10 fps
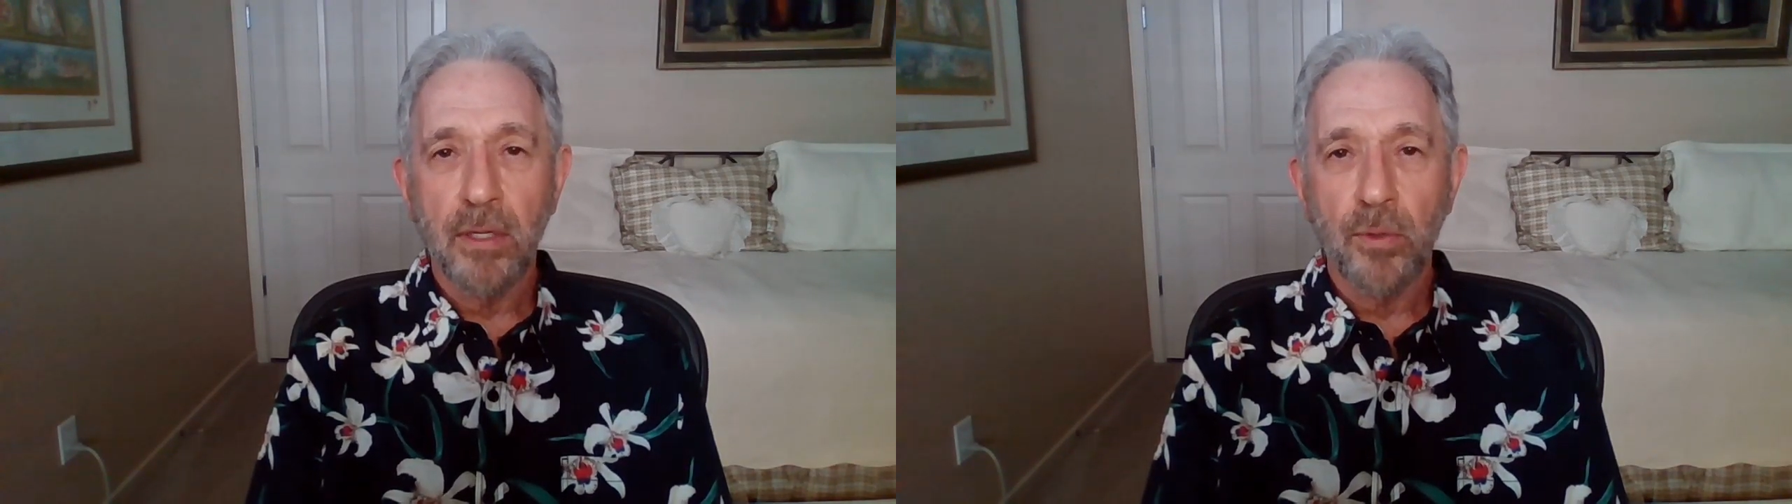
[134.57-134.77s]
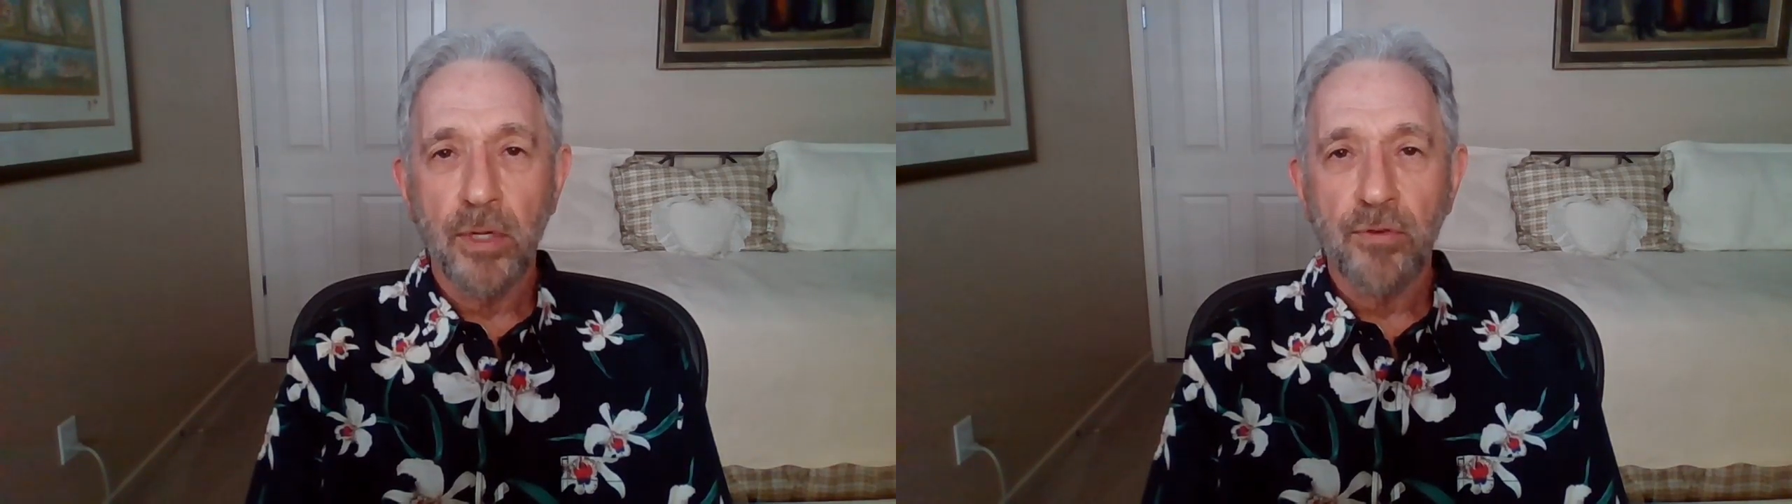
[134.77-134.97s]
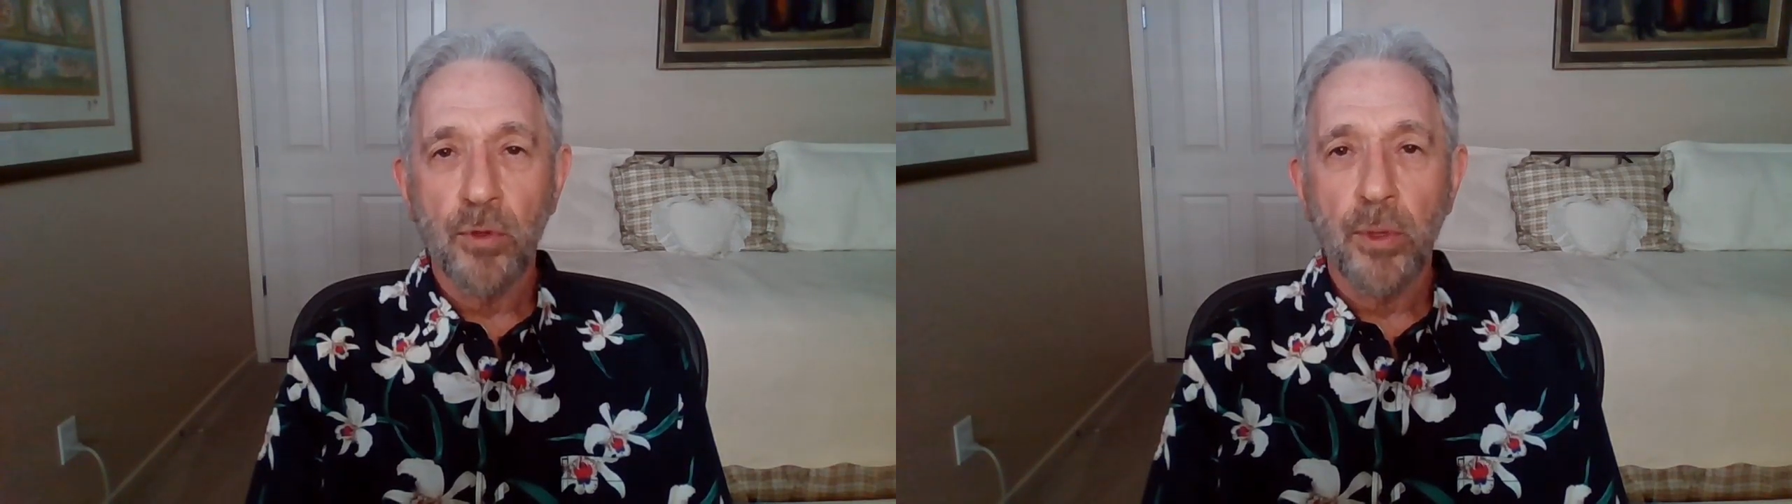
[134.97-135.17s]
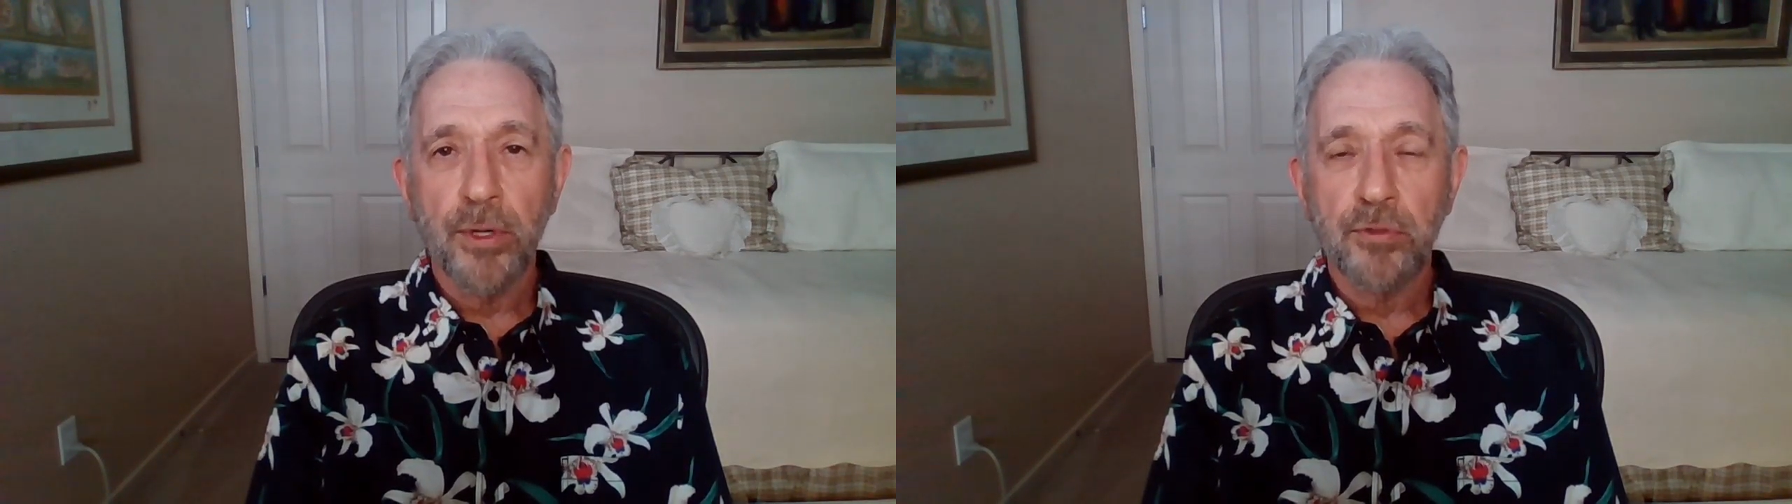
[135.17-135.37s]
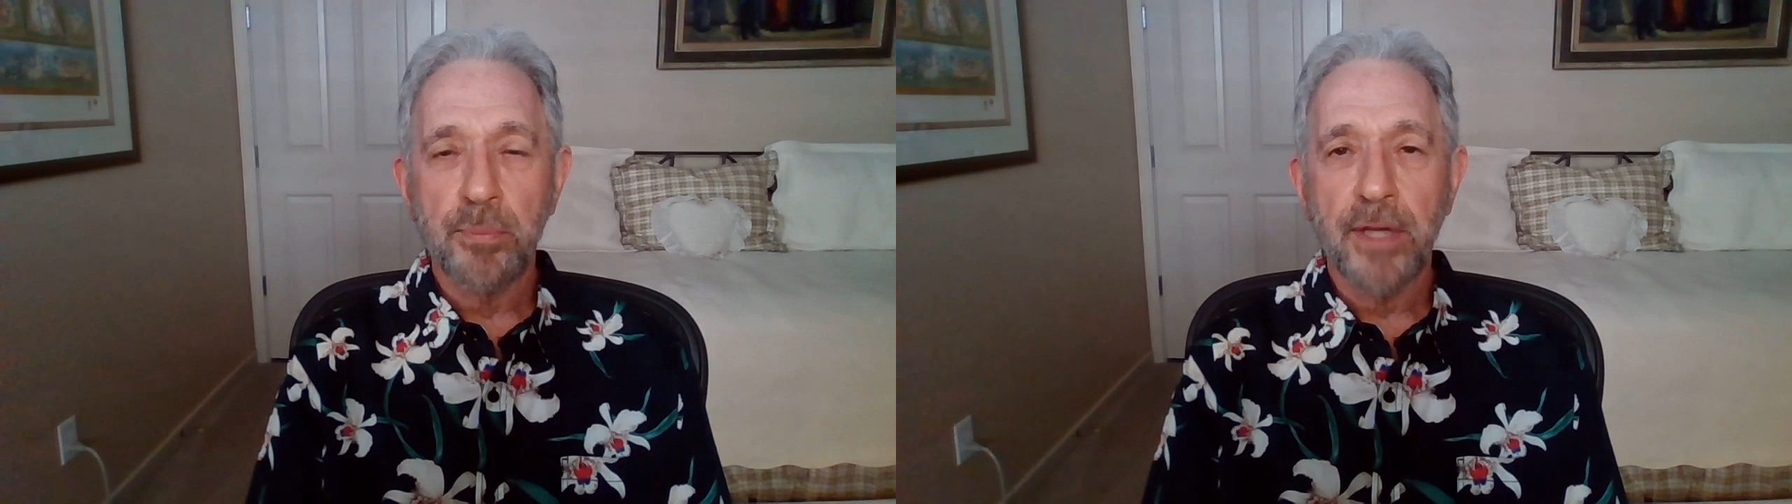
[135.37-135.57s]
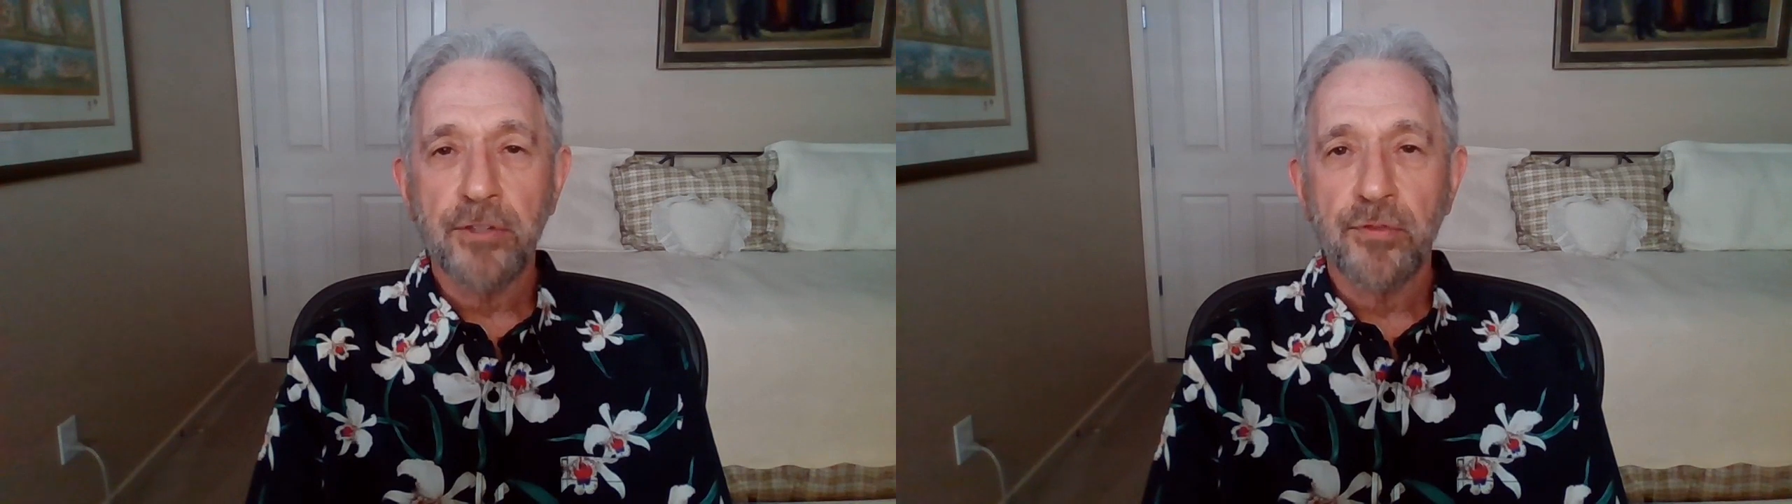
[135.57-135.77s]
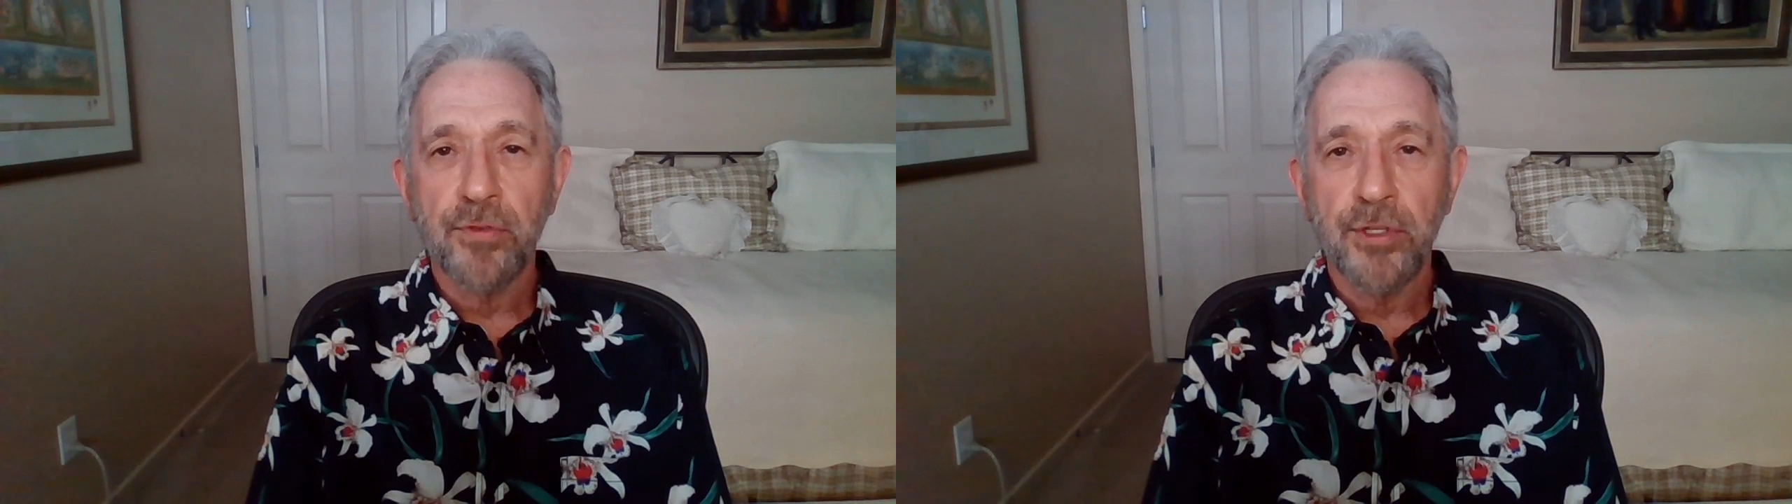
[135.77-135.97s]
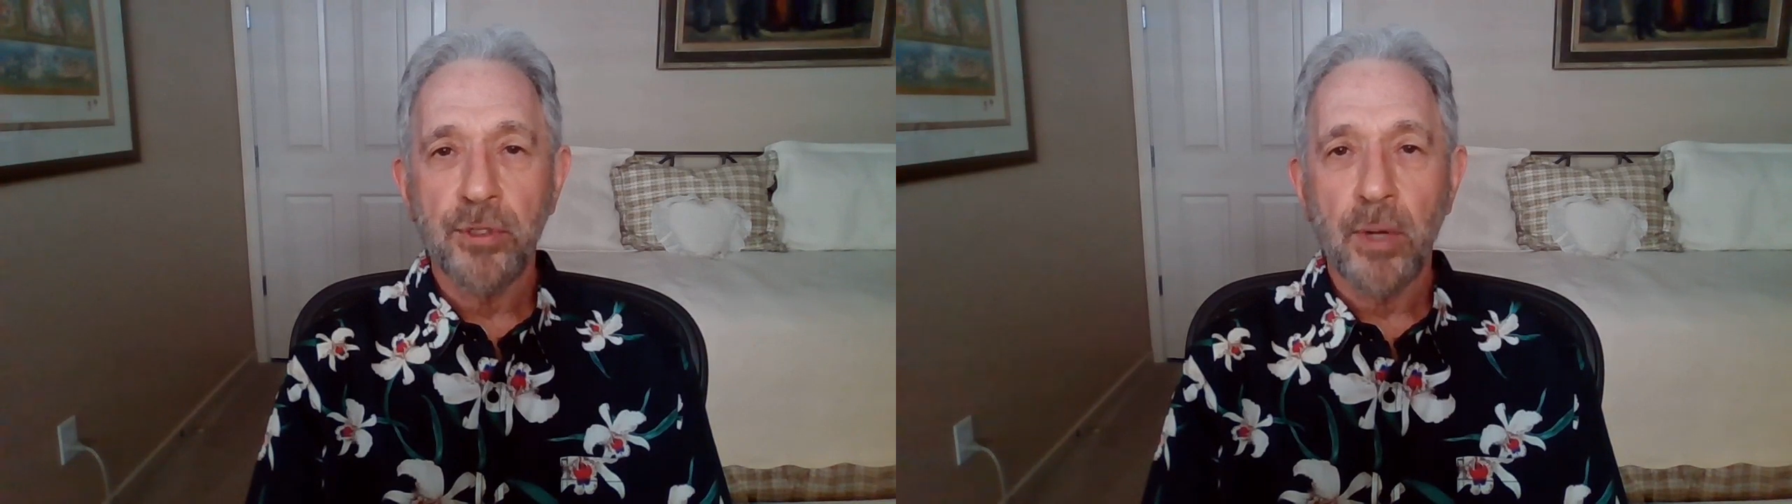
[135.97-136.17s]
whatever works best
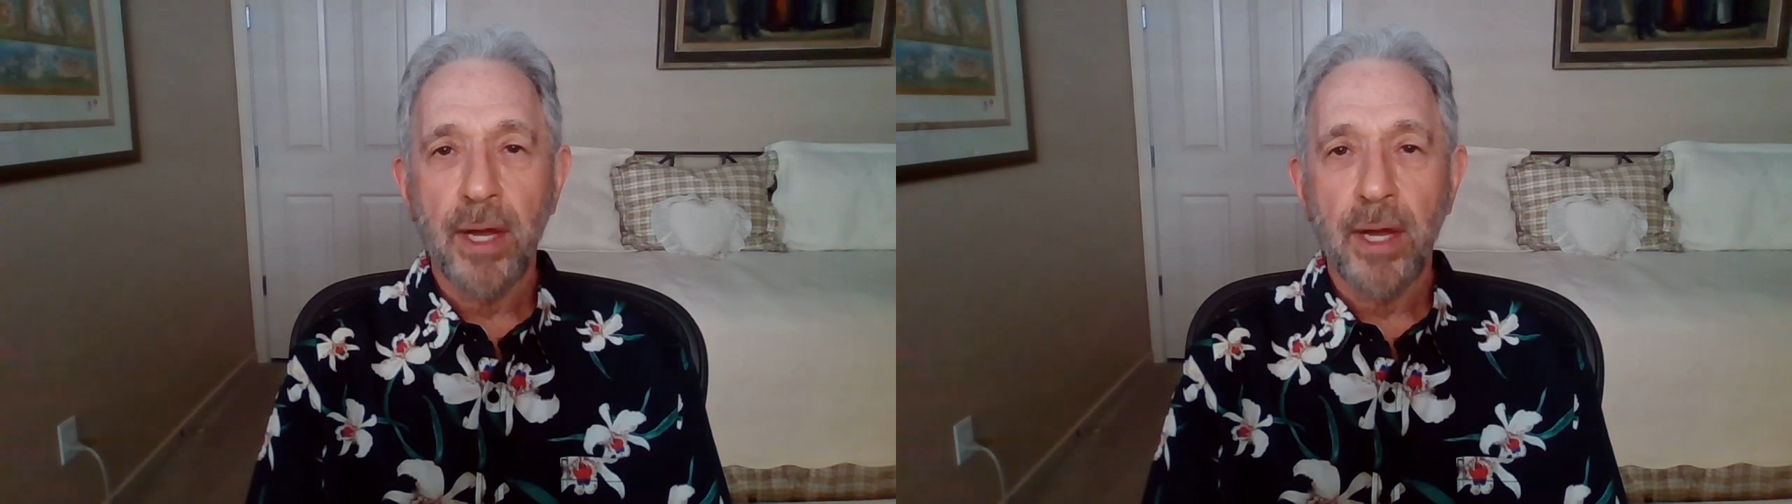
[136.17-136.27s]
for you.